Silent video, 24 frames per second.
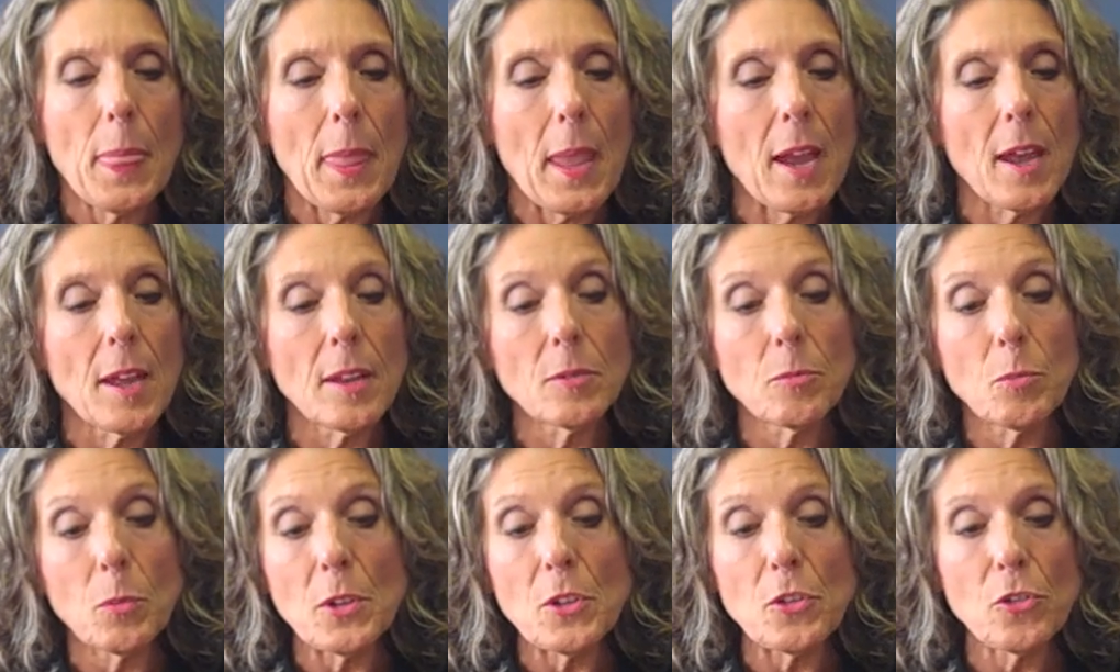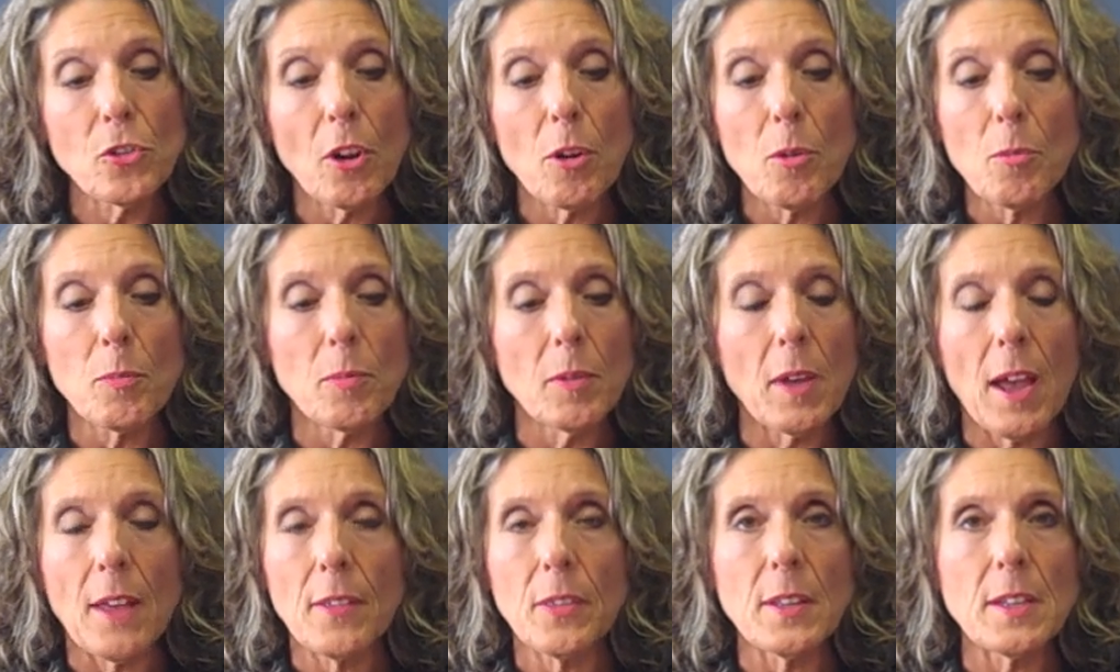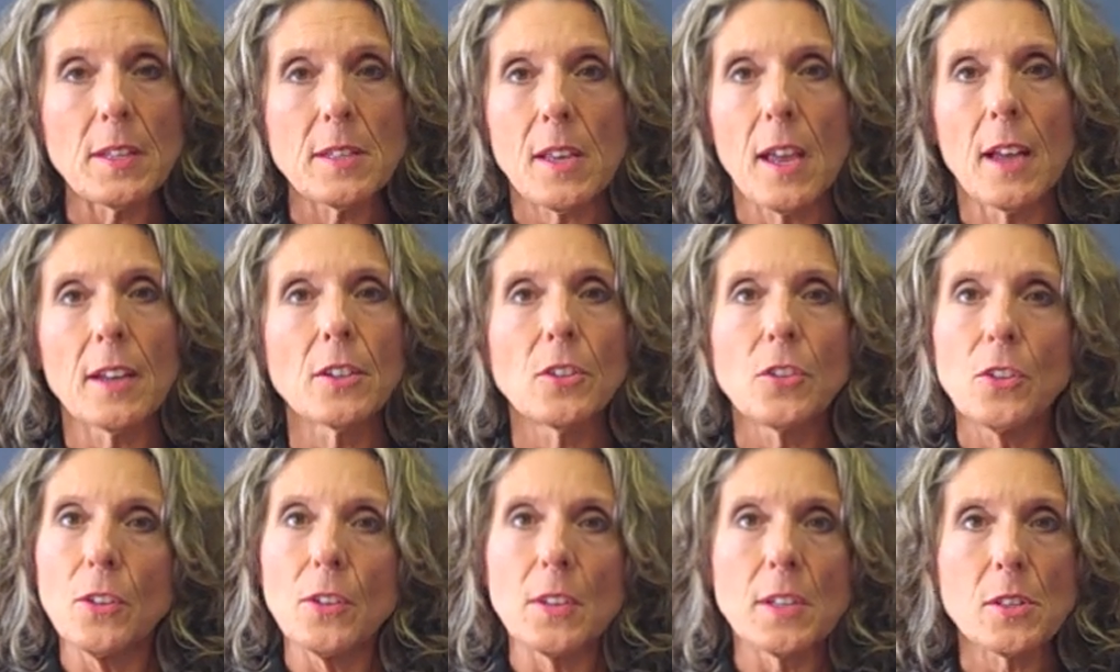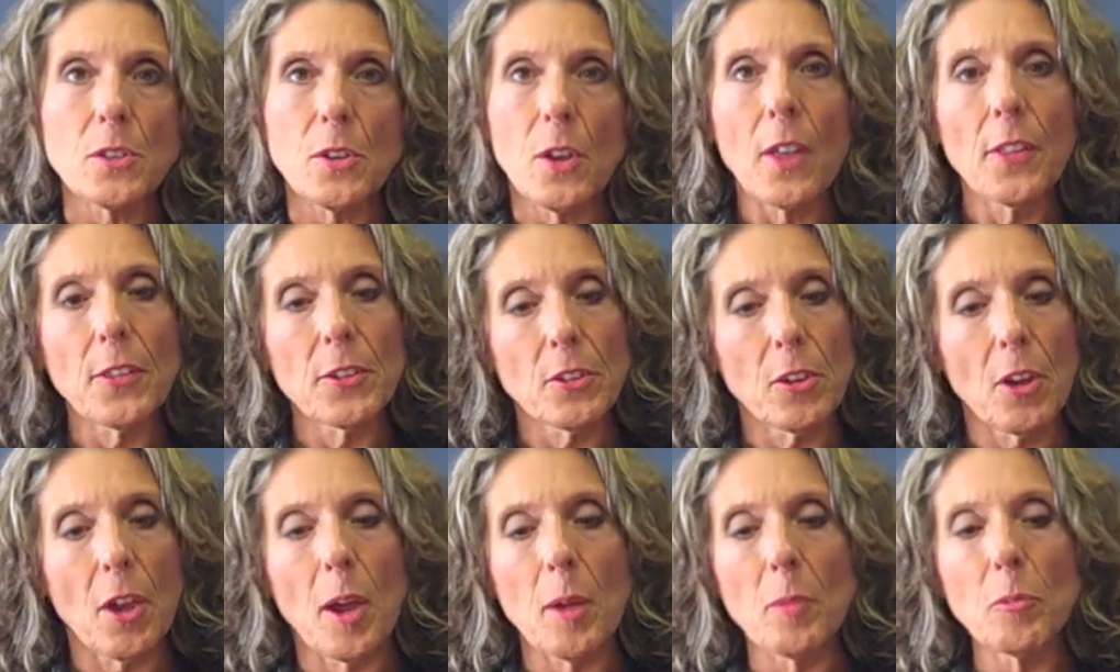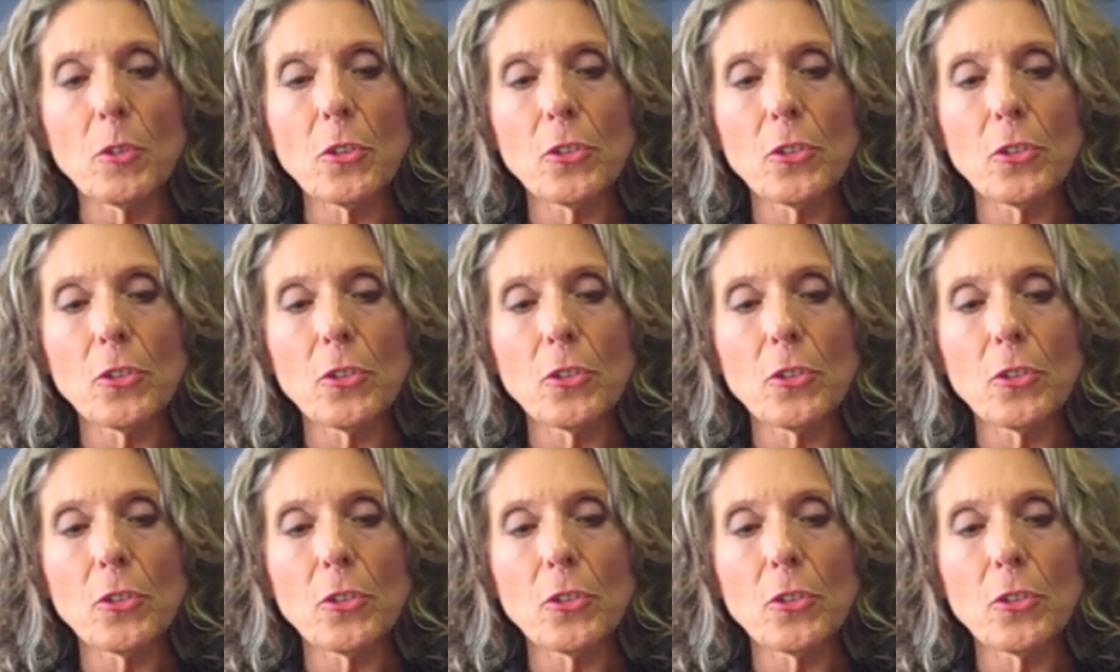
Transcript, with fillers: And we show athletes how to do this all the time.